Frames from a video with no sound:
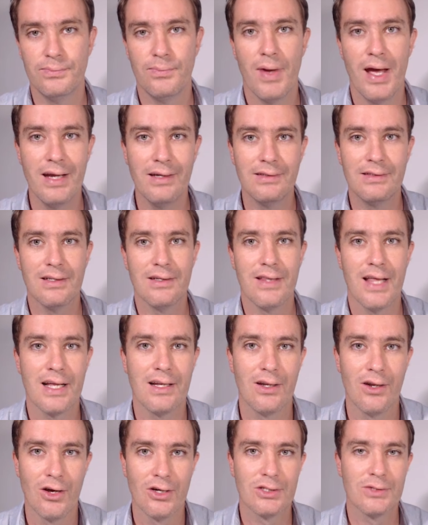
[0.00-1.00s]
enter
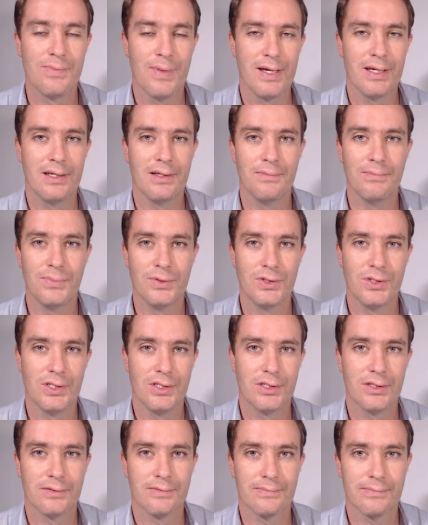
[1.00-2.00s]
that loss making
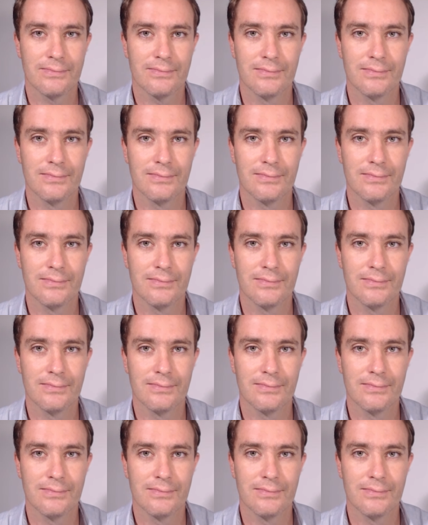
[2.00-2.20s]
position.